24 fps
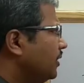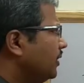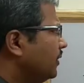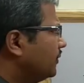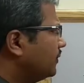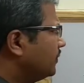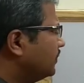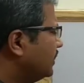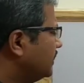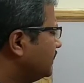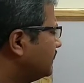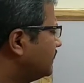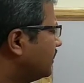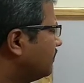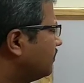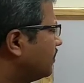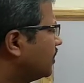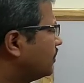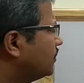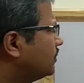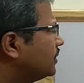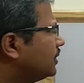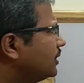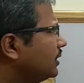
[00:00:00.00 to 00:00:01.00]
So that's
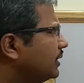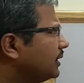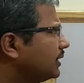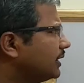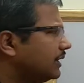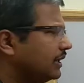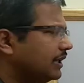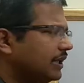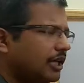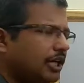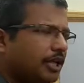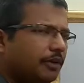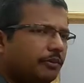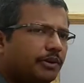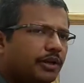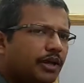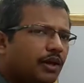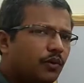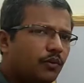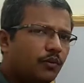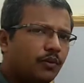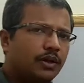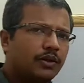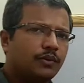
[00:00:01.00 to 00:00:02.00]
about NADP.
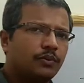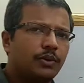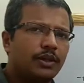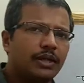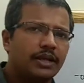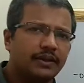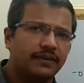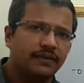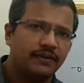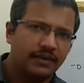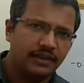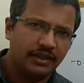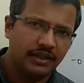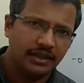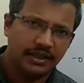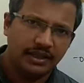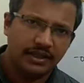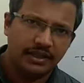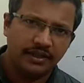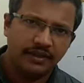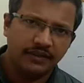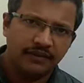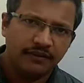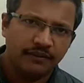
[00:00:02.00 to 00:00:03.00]
Now what we can
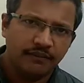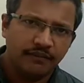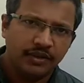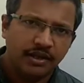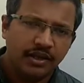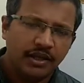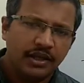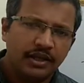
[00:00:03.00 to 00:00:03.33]
see is,